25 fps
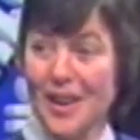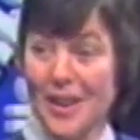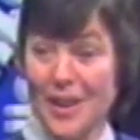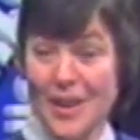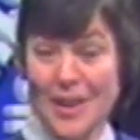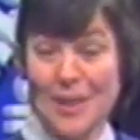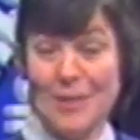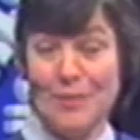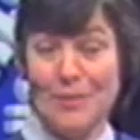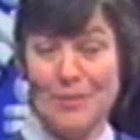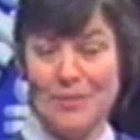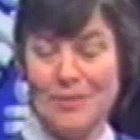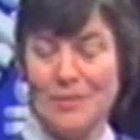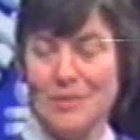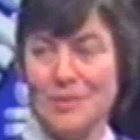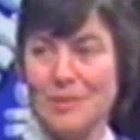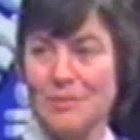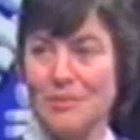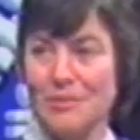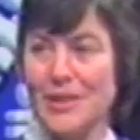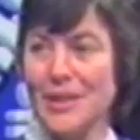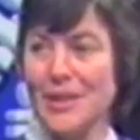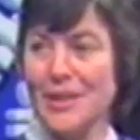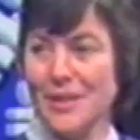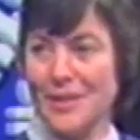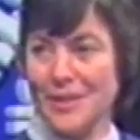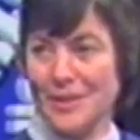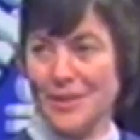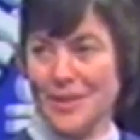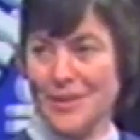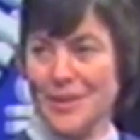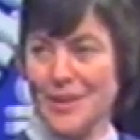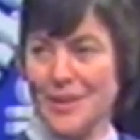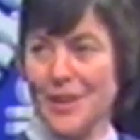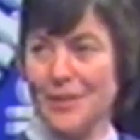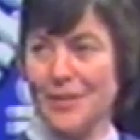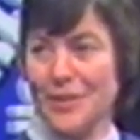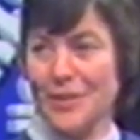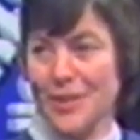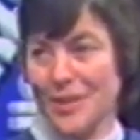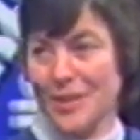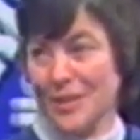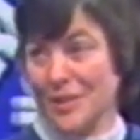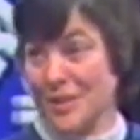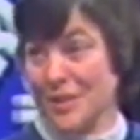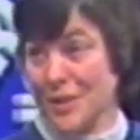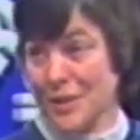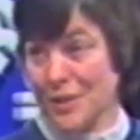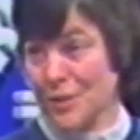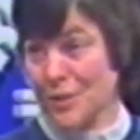I have screened this
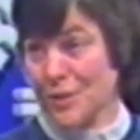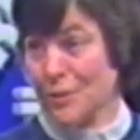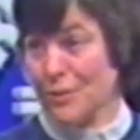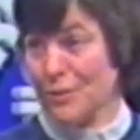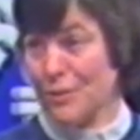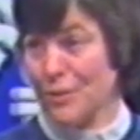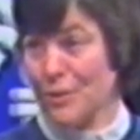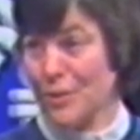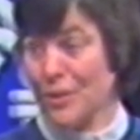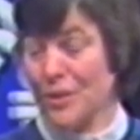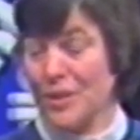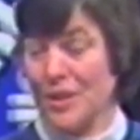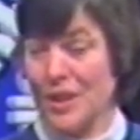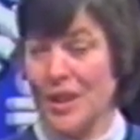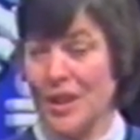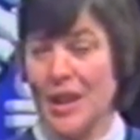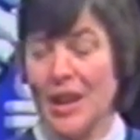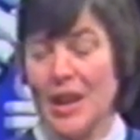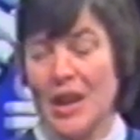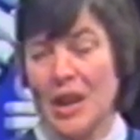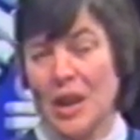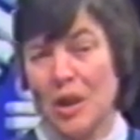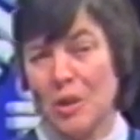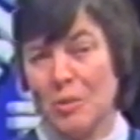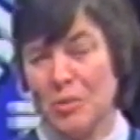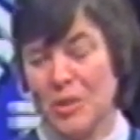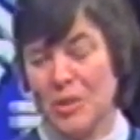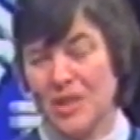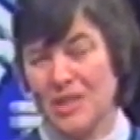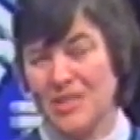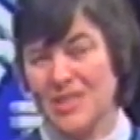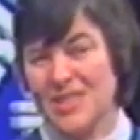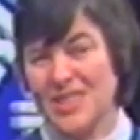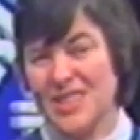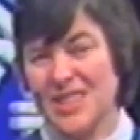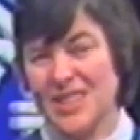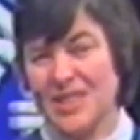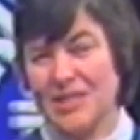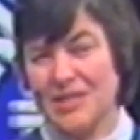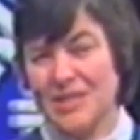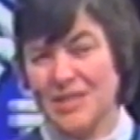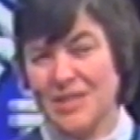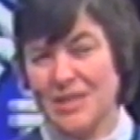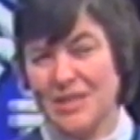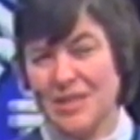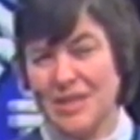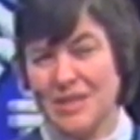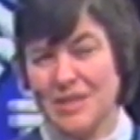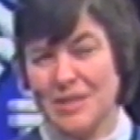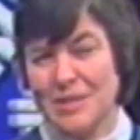evidence and so forth. But you see,
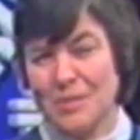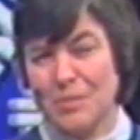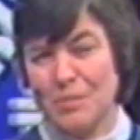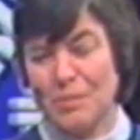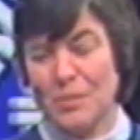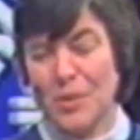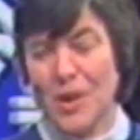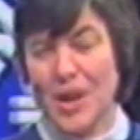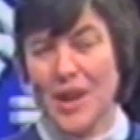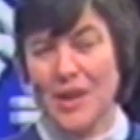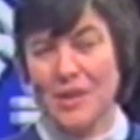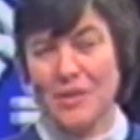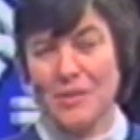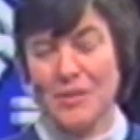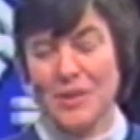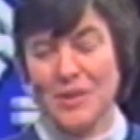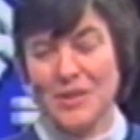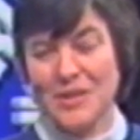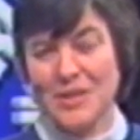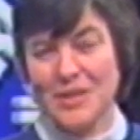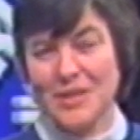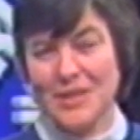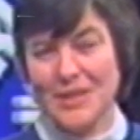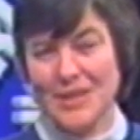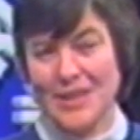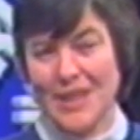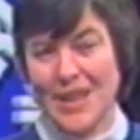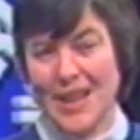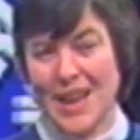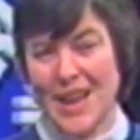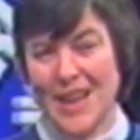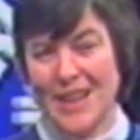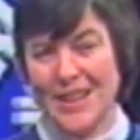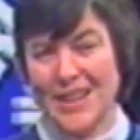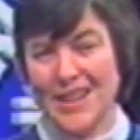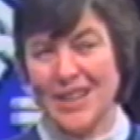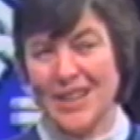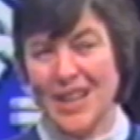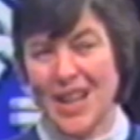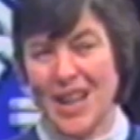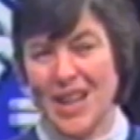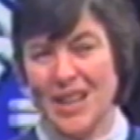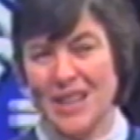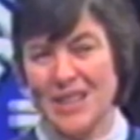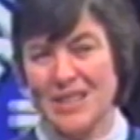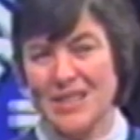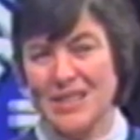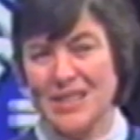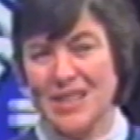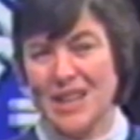there's a, there's a prior question to that, and
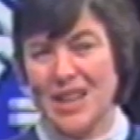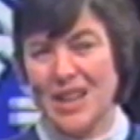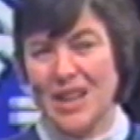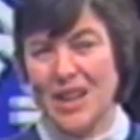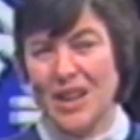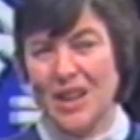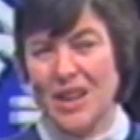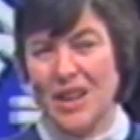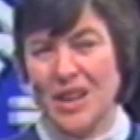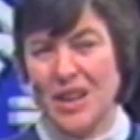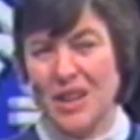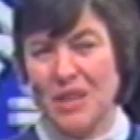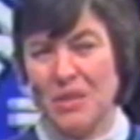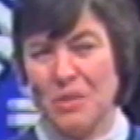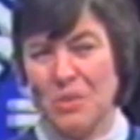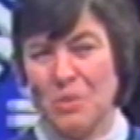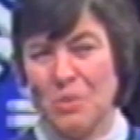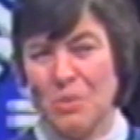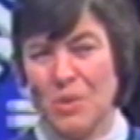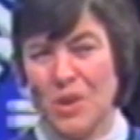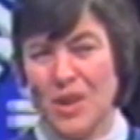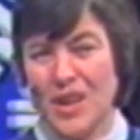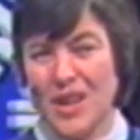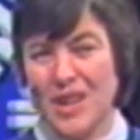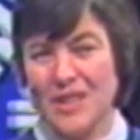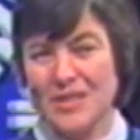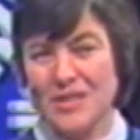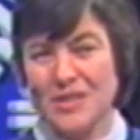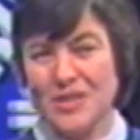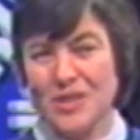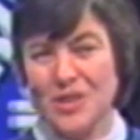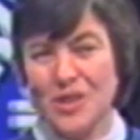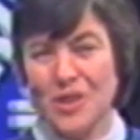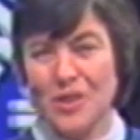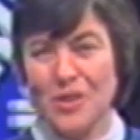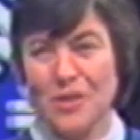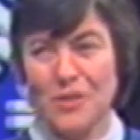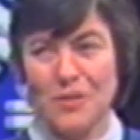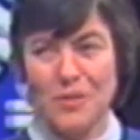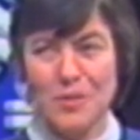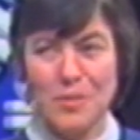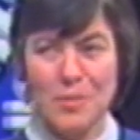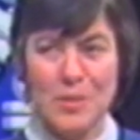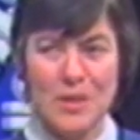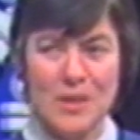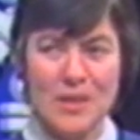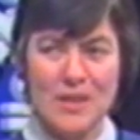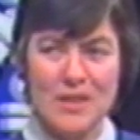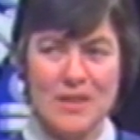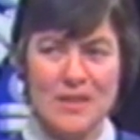that is, uh, what has
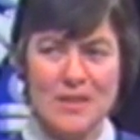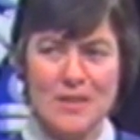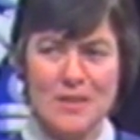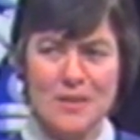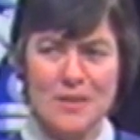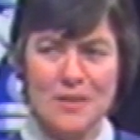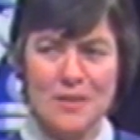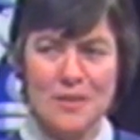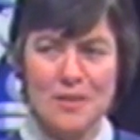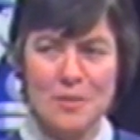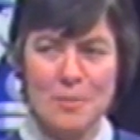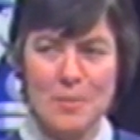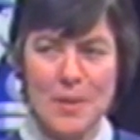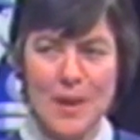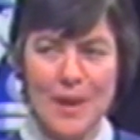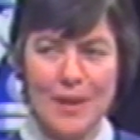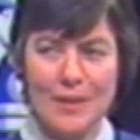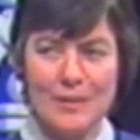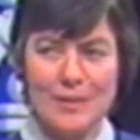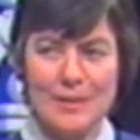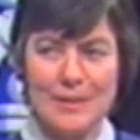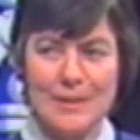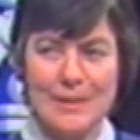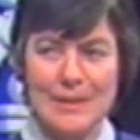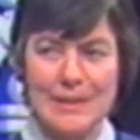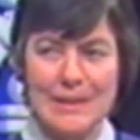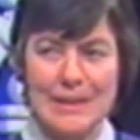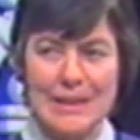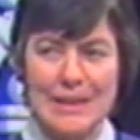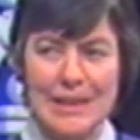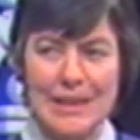geography been concerned about?